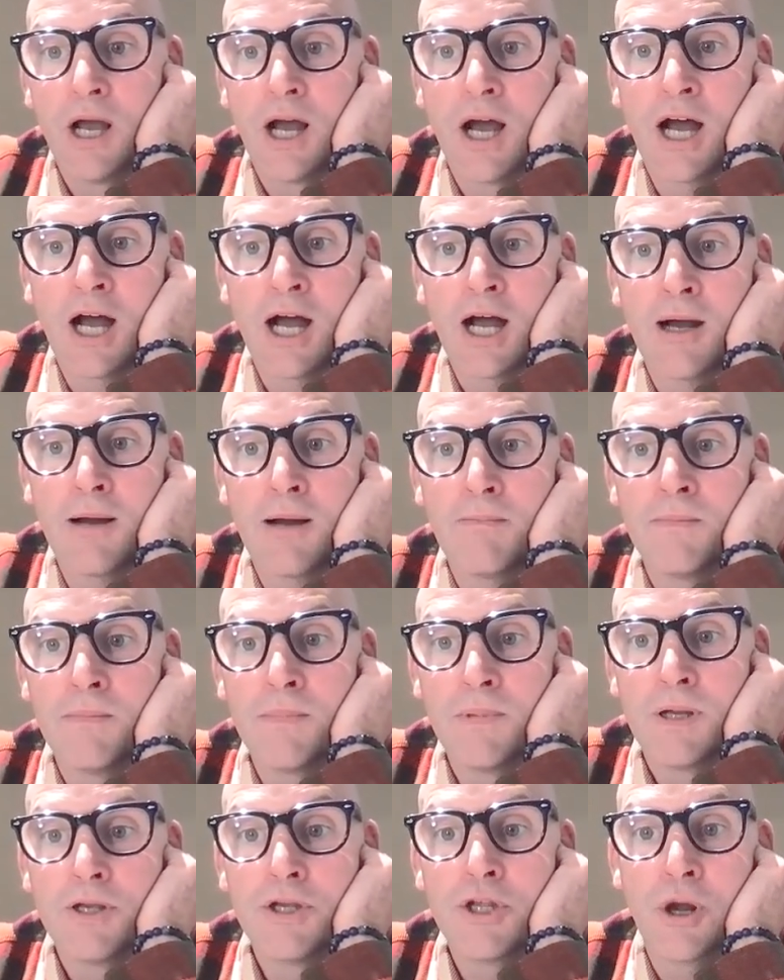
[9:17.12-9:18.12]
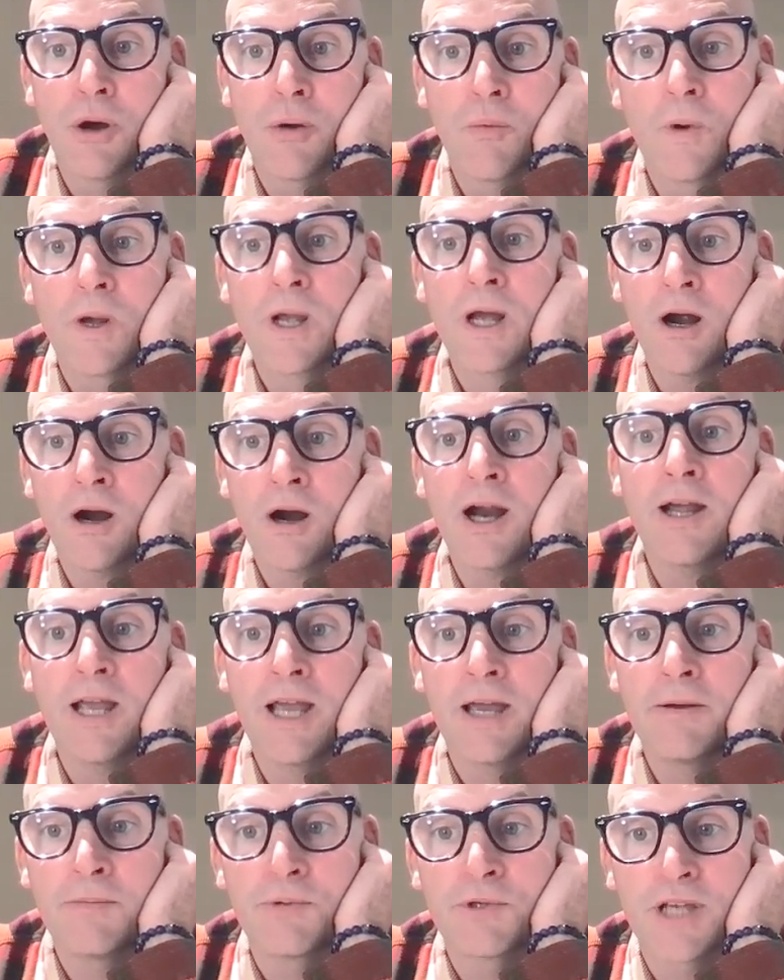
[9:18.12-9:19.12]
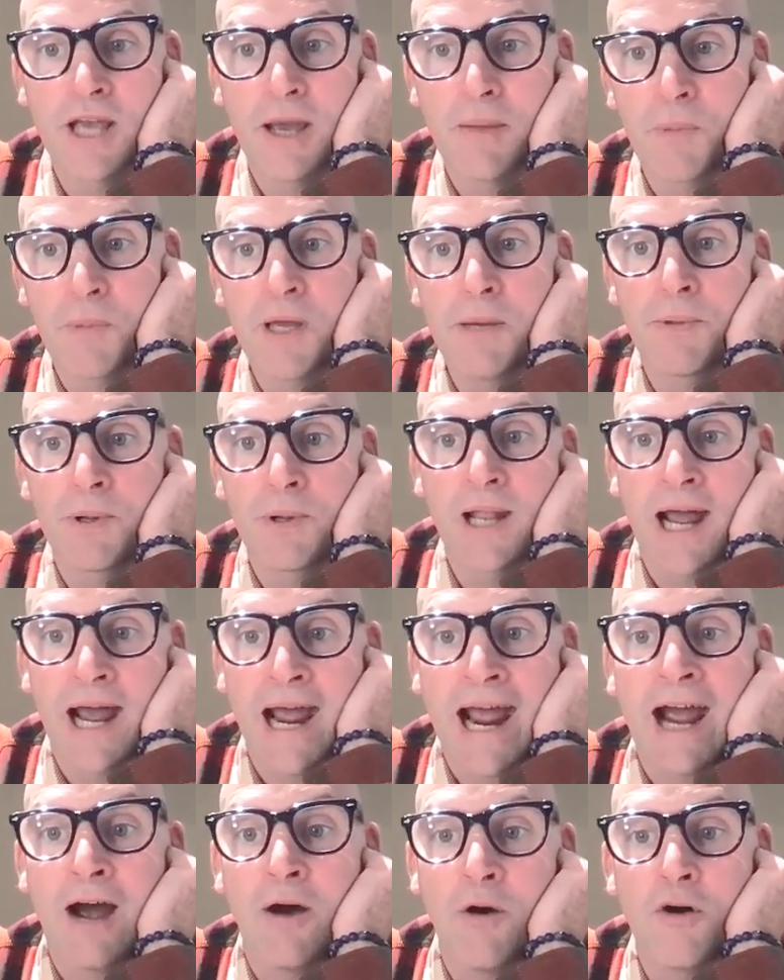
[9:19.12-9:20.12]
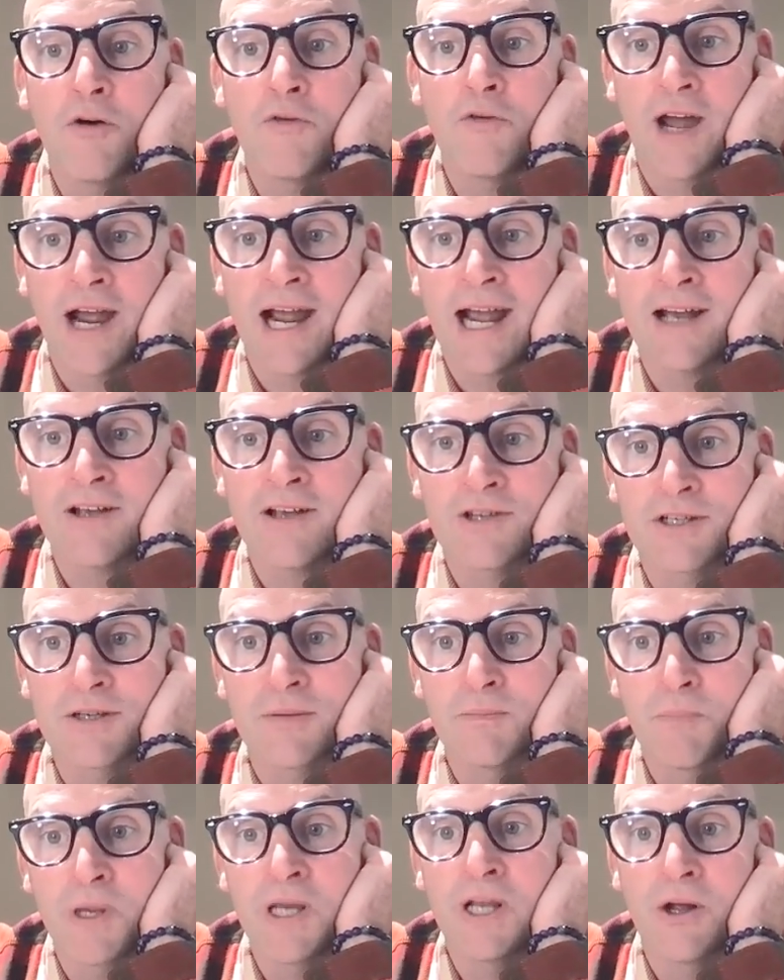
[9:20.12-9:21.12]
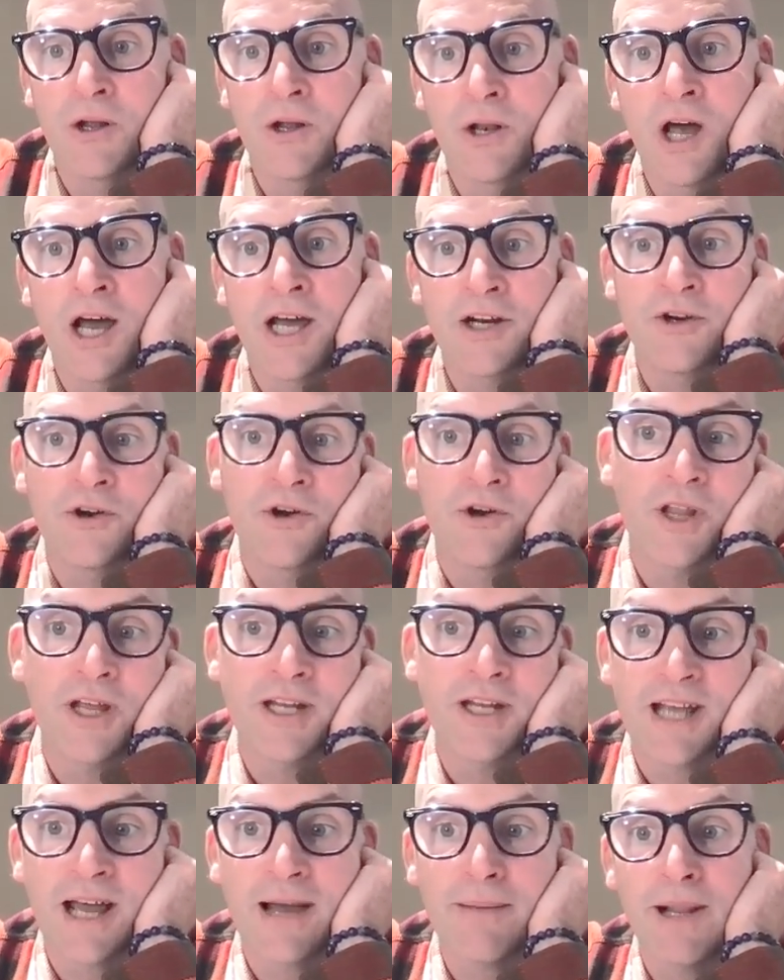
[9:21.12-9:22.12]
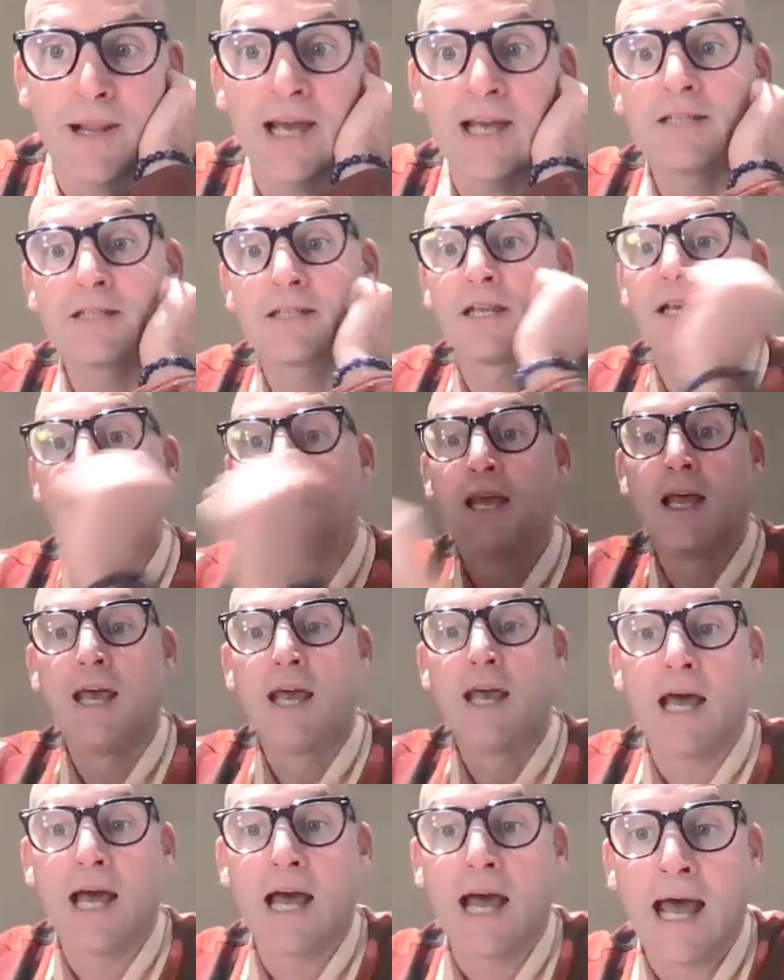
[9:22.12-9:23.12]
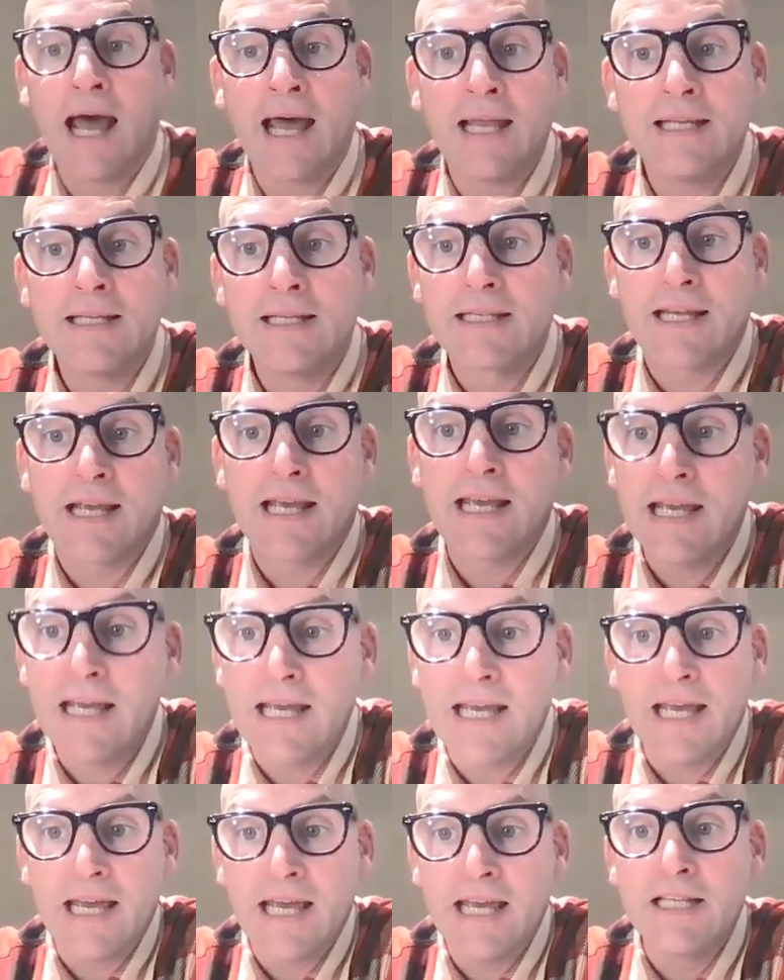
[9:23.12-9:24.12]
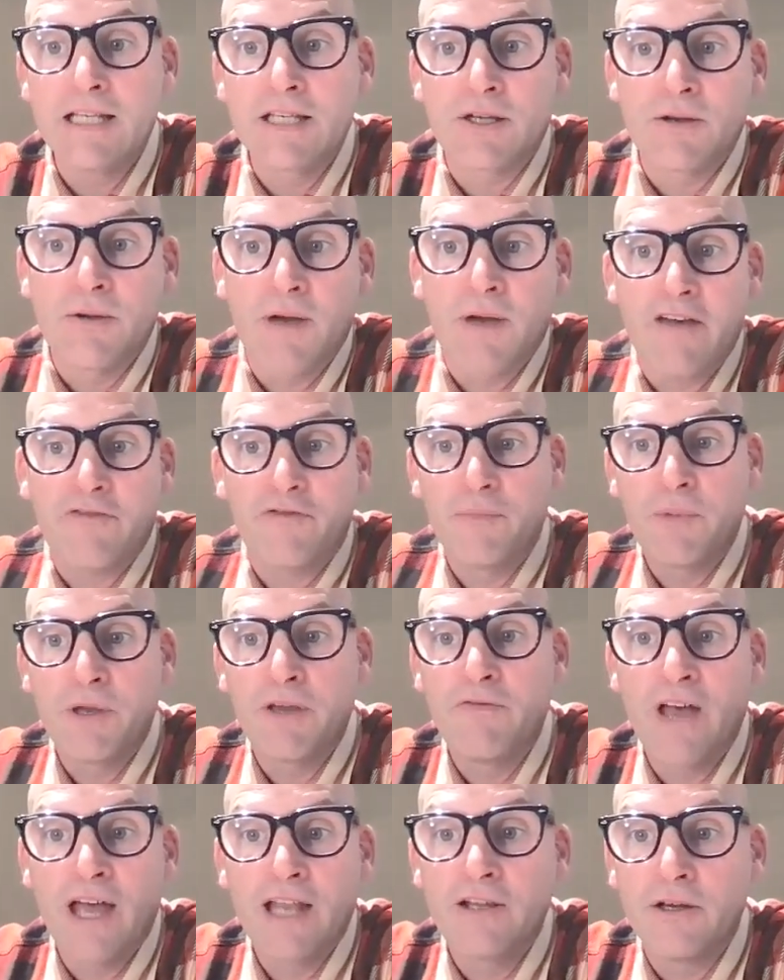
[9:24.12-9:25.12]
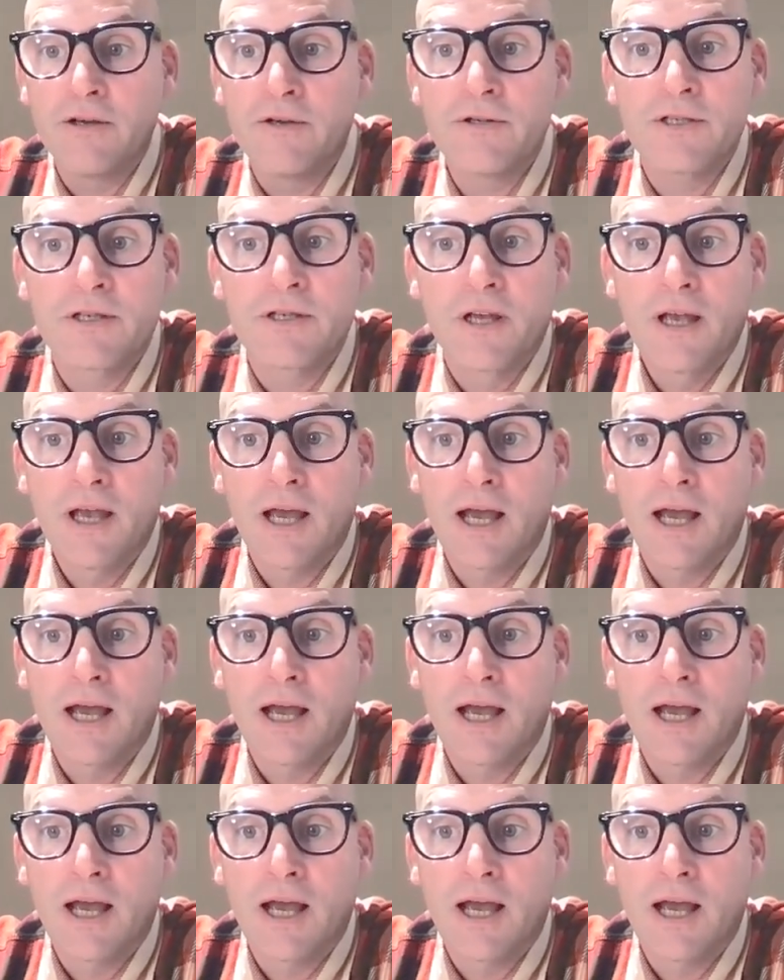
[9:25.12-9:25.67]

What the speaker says: We are able to get people out of their houses and being online and on their tablets and into F&B venues.